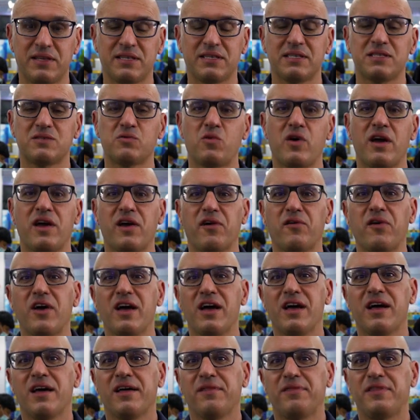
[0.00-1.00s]
This is where
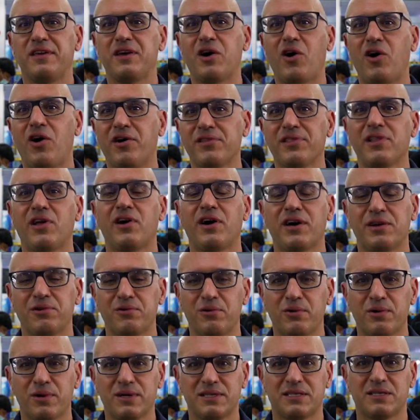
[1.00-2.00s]
the online
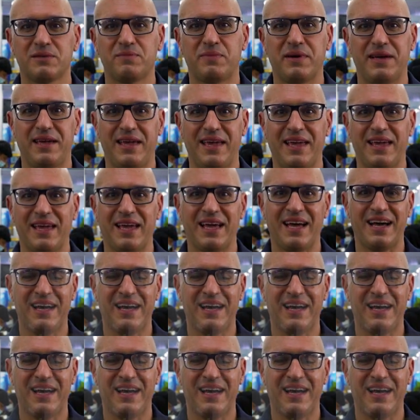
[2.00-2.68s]
orders are being